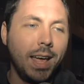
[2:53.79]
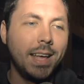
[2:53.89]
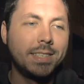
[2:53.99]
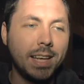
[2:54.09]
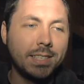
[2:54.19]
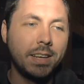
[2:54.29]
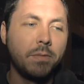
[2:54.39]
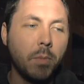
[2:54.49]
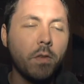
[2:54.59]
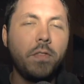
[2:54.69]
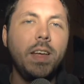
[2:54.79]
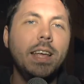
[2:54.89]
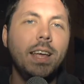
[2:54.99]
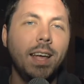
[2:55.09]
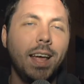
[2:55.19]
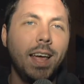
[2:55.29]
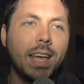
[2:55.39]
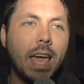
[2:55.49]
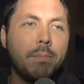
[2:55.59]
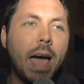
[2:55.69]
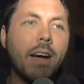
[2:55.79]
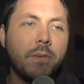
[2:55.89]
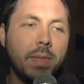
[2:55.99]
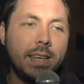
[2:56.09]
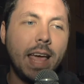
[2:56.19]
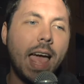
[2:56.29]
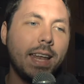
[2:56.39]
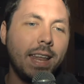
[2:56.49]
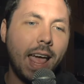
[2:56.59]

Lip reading: It's as if Murphy came back from the dead